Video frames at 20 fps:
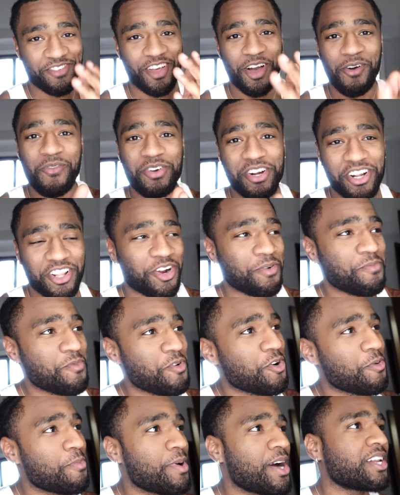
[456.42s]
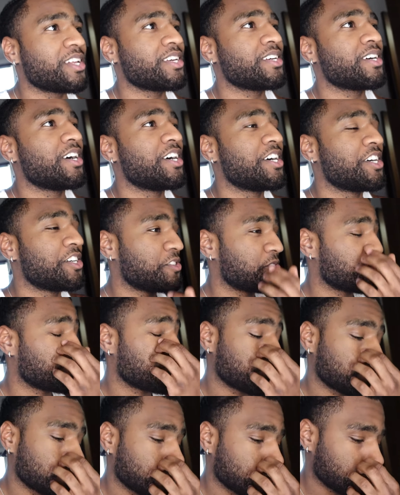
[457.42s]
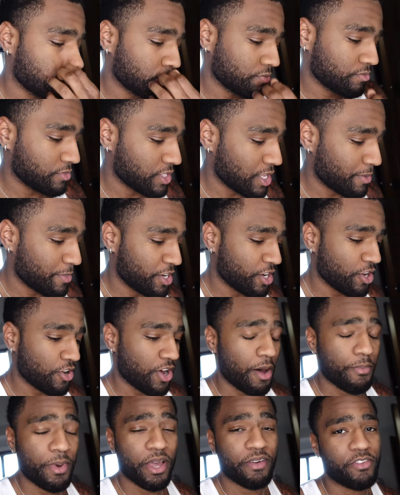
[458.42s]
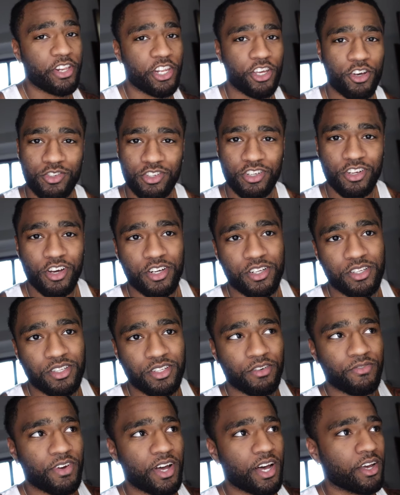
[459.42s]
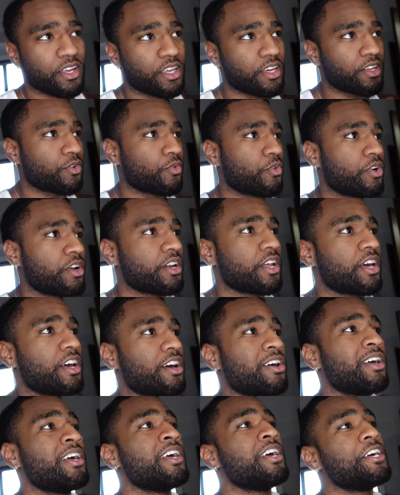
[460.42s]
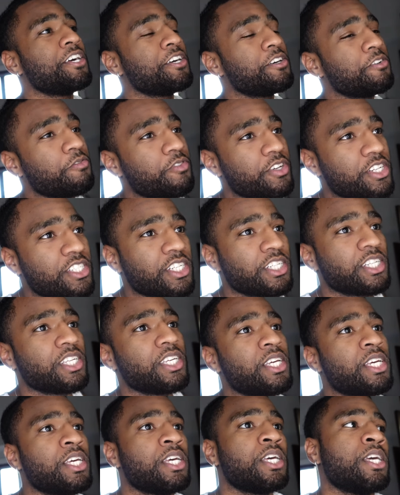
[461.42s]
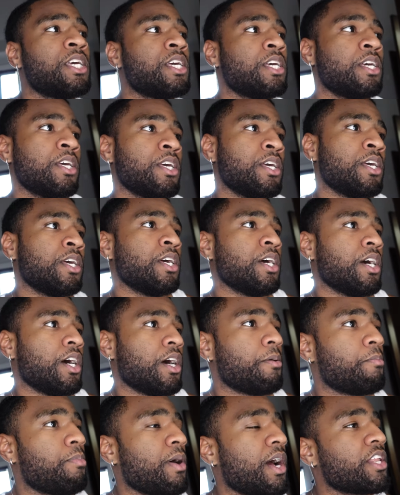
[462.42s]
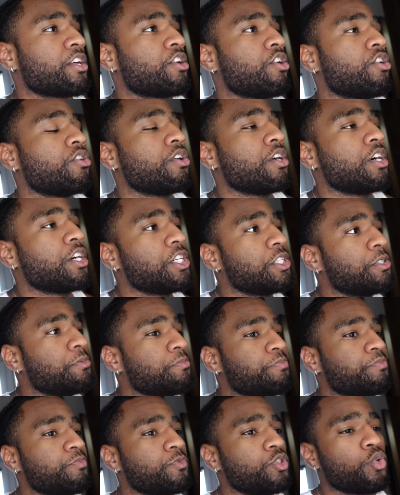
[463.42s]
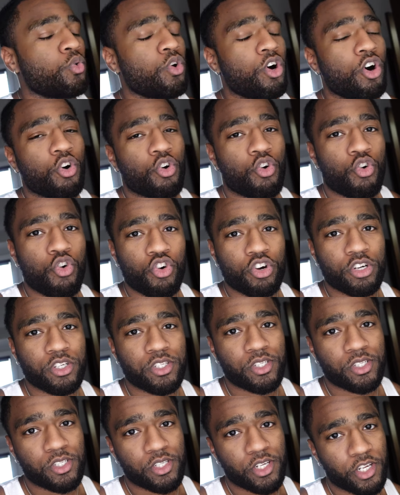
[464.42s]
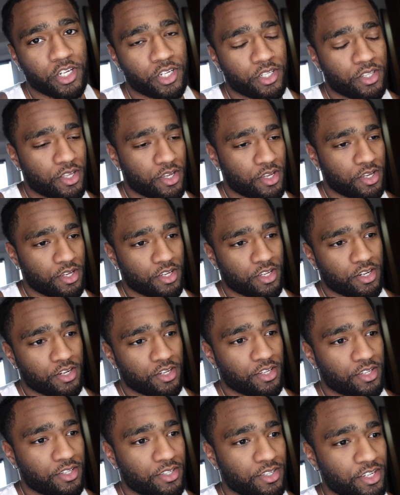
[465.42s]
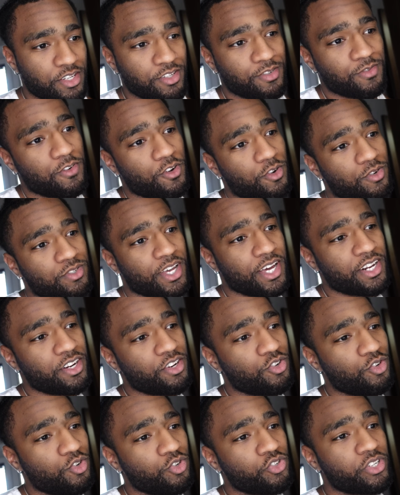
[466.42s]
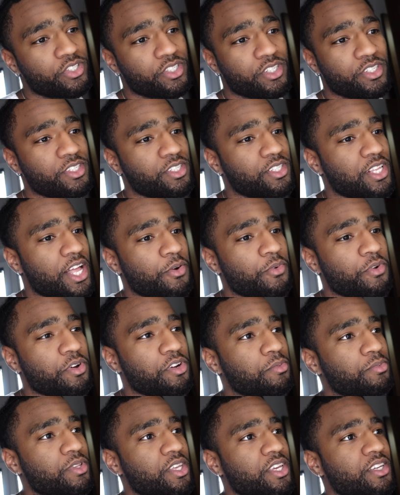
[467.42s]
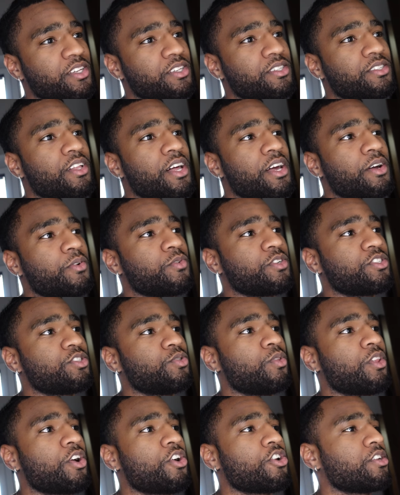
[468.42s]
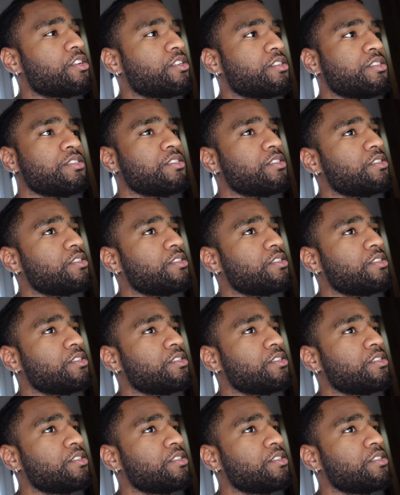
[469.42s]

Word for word: if y'all want to learn more about it, um, let me know. I'll make videos on all this stuff. I'll get a rundown. Eventually, I'm probably gonna um, do a whole course and everything and teach folks how to do it because this is like one of the things like once you learn it,